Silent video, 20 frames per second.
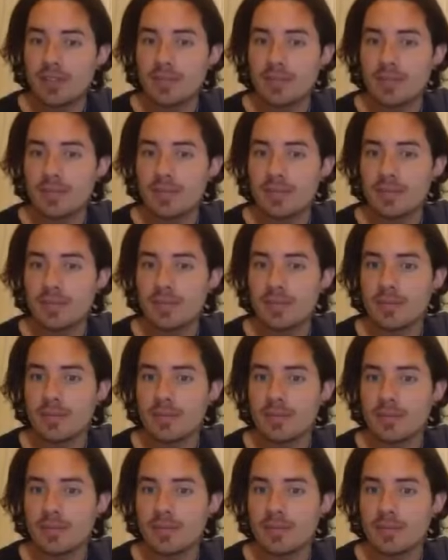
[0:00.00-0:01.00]

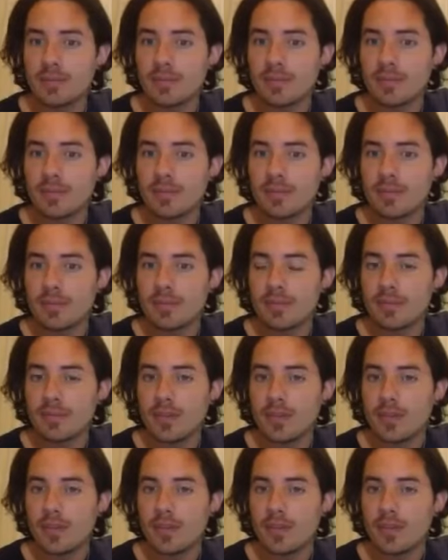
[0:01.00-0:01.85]
Nobody speaks.